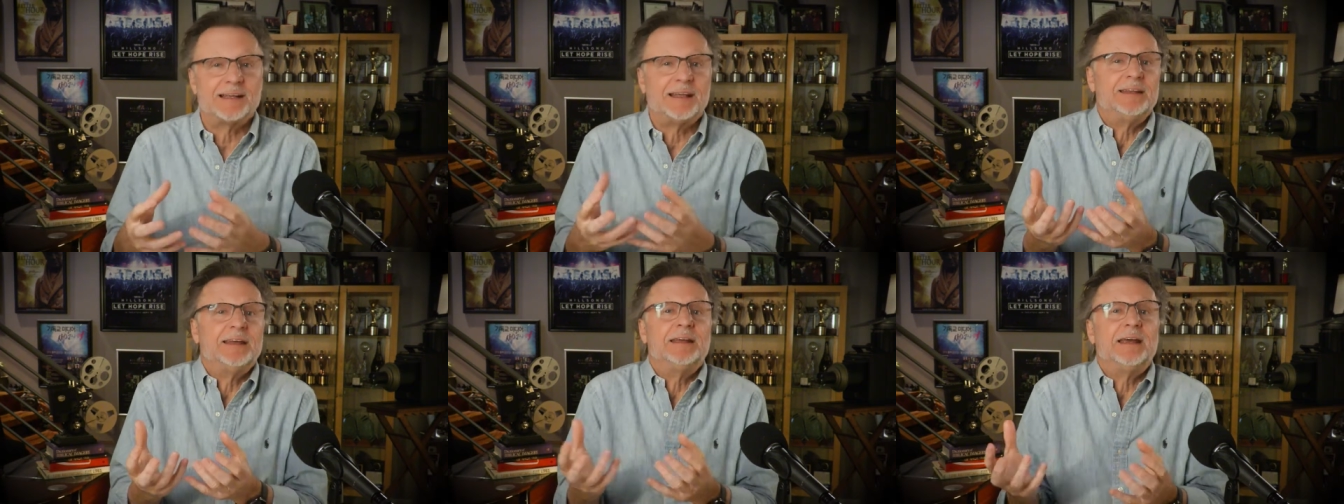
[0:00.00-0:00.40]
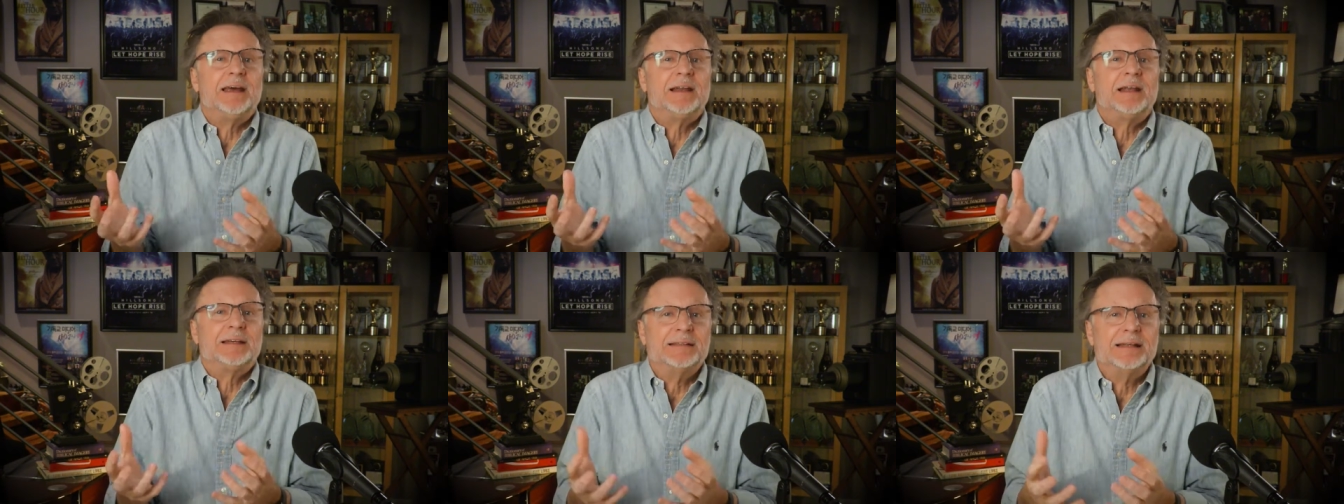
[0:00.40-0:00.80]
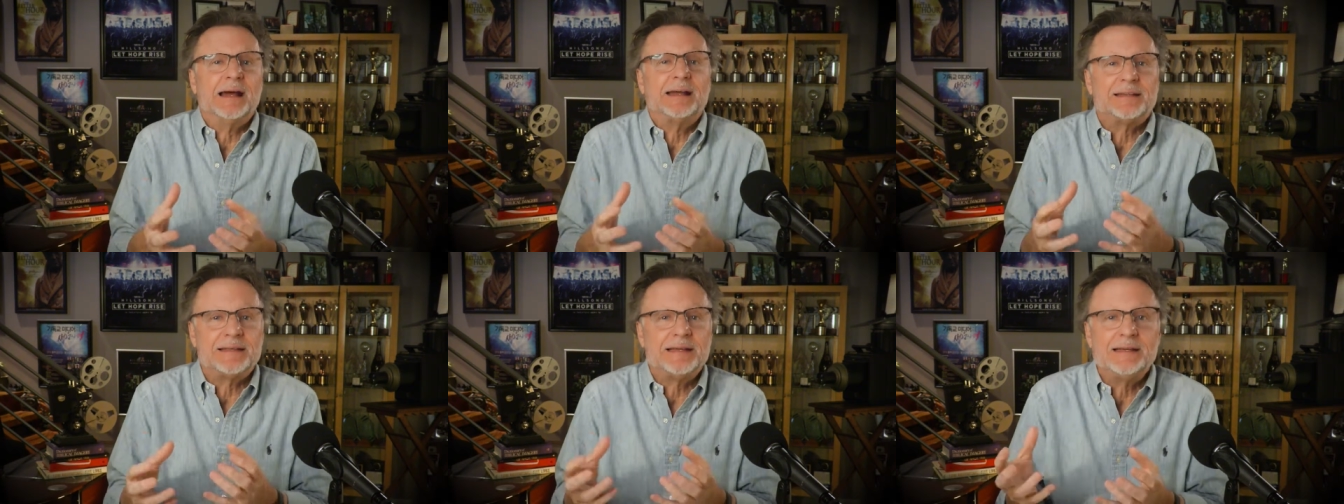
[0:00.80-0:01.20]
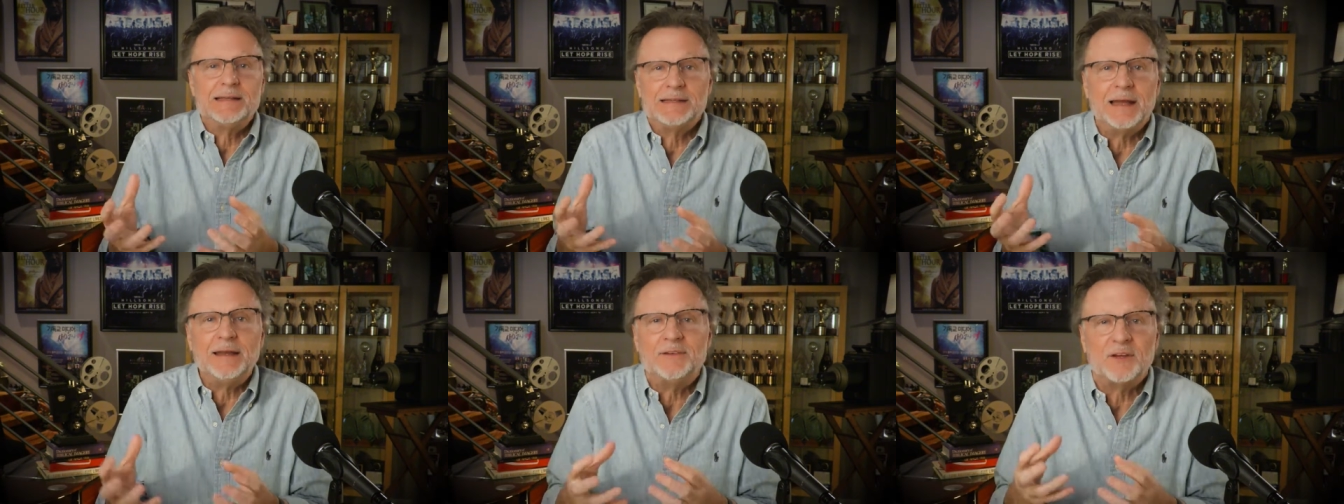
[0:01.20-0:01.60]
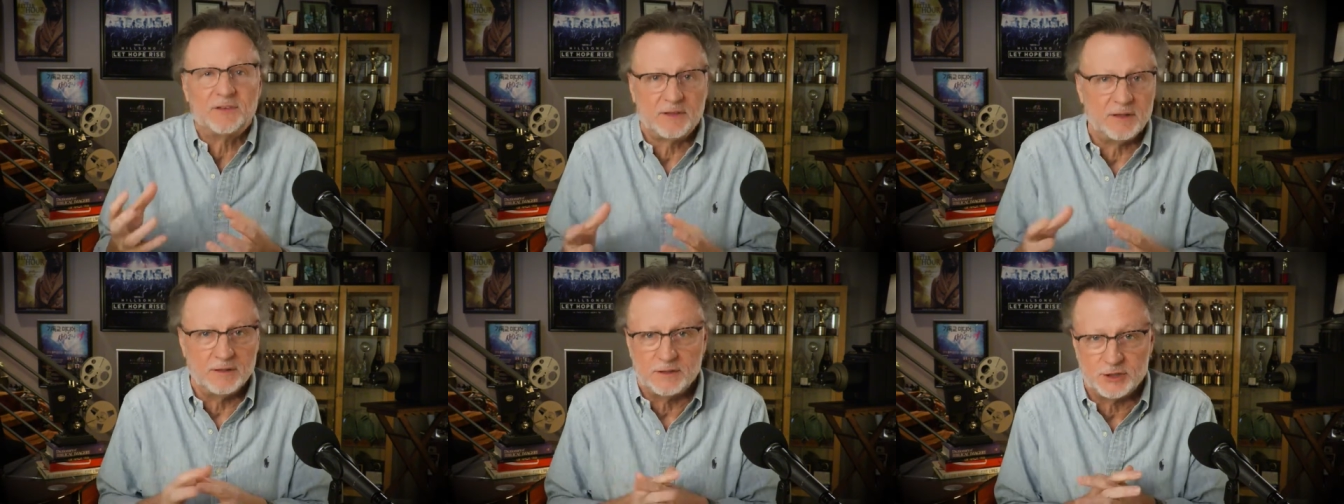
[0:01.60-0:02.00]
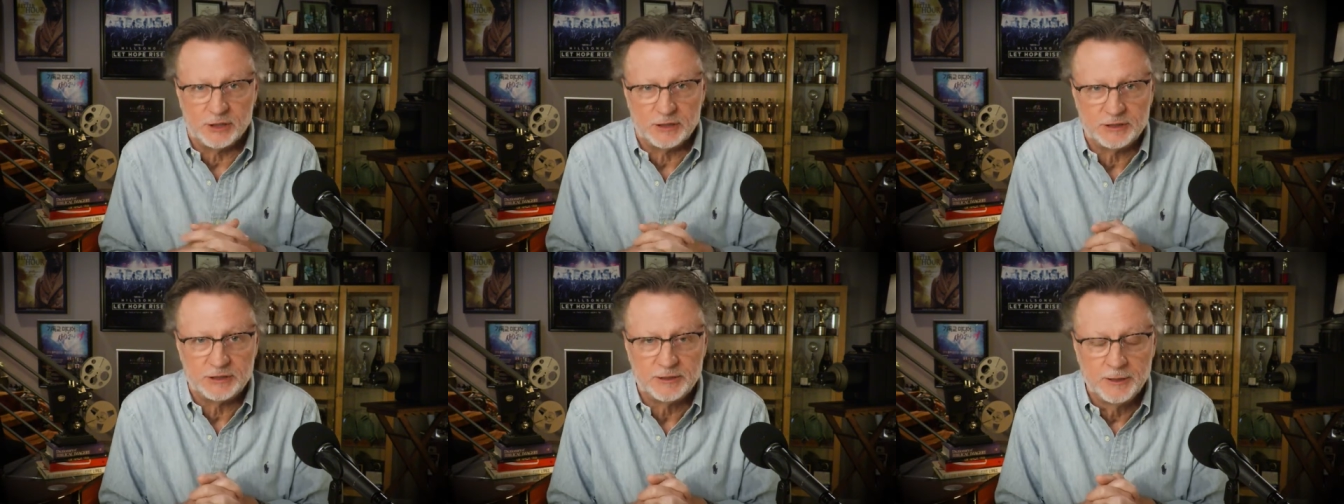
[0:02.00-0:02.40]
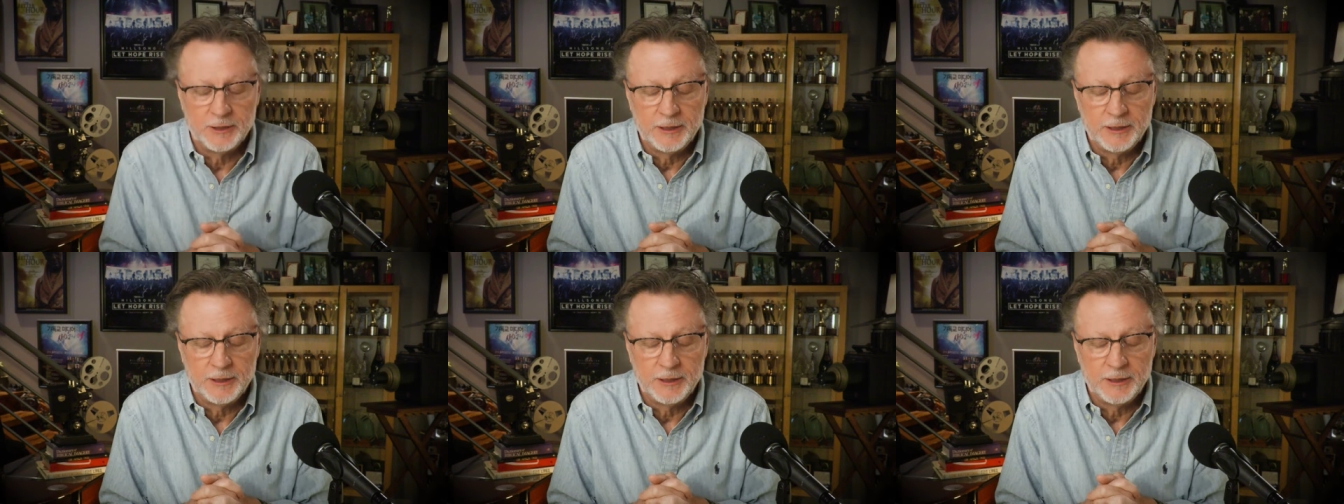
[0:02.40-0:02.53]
I think he had like nineteen dentists in the church.